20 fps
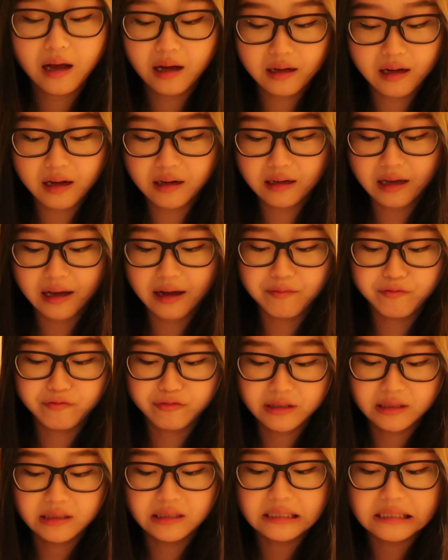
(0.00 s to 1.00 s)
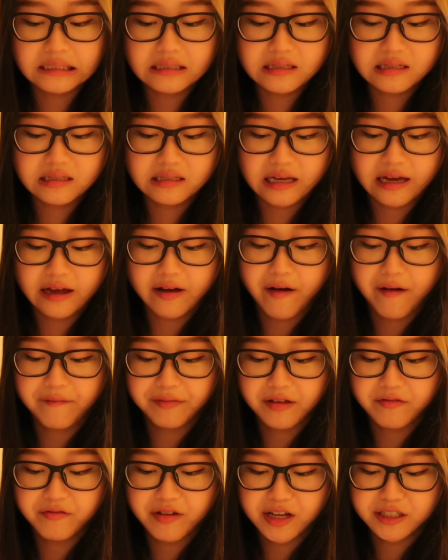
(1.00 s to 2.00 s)
I can't lie, I'm really sick of
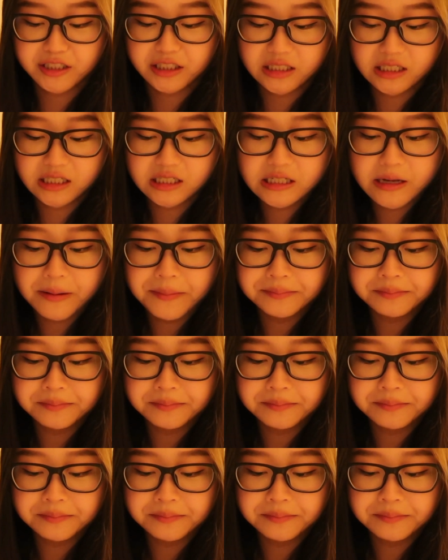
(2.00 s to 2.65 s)
the veggies.